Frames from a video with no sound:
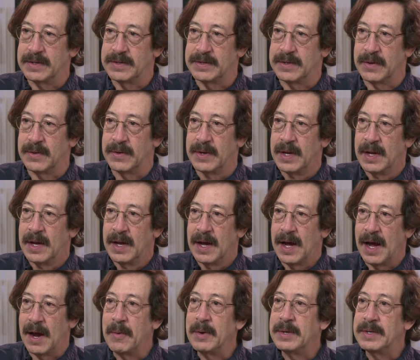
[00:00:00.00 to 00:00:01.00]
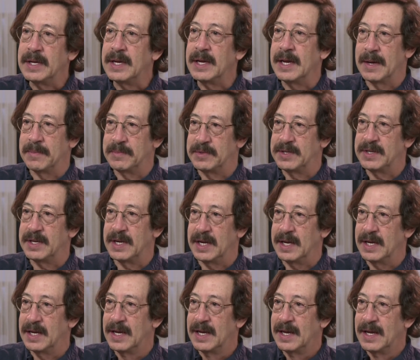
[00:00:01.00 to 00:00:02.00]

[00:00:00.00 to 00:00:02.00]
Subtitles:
So I went to EMC